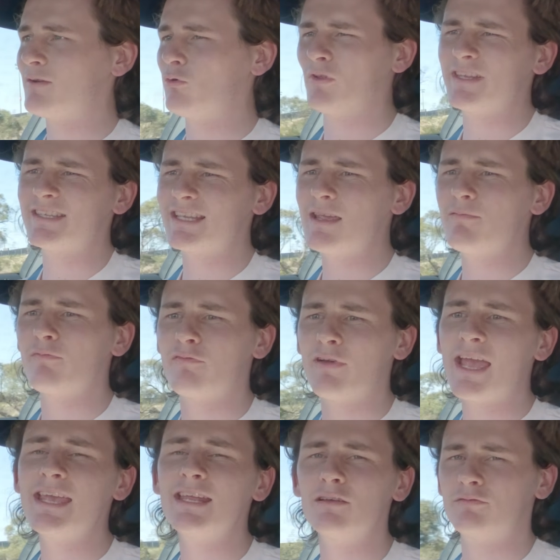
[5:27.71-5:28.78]
or the same
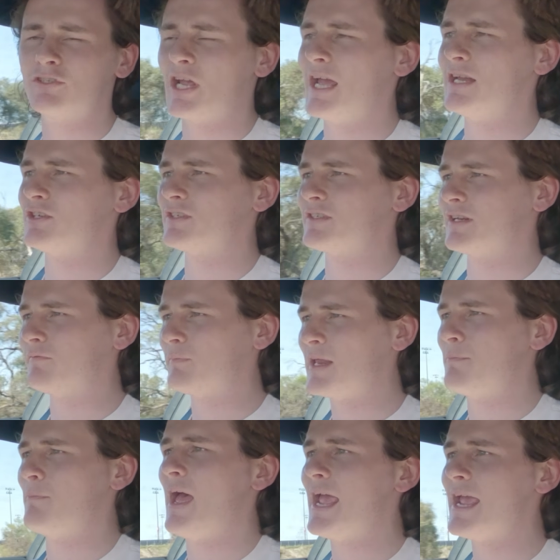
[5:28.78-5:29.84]
vein of changes that have
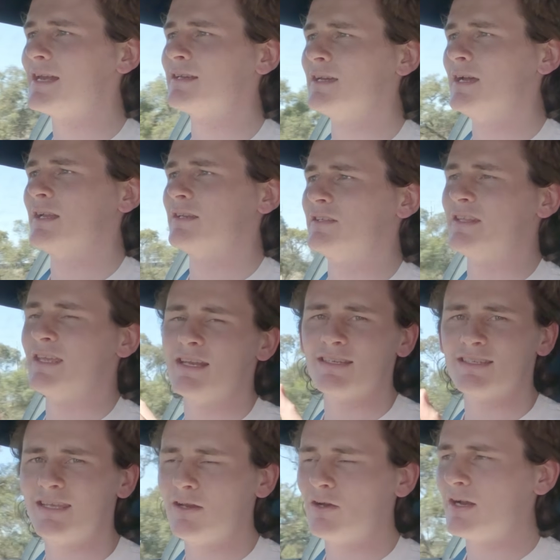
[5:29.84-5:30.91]
been made to the
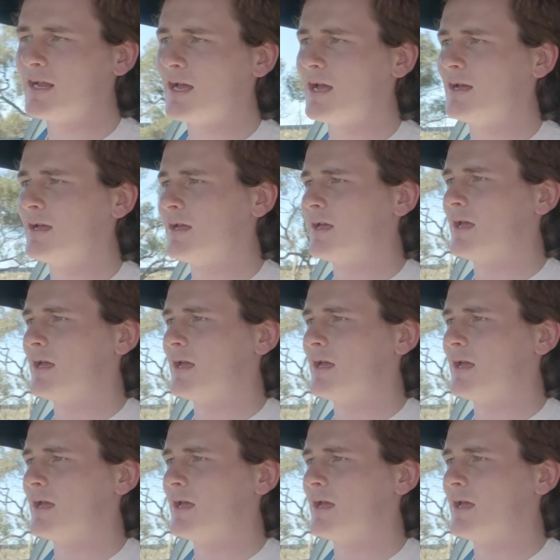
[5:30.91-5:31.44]
interior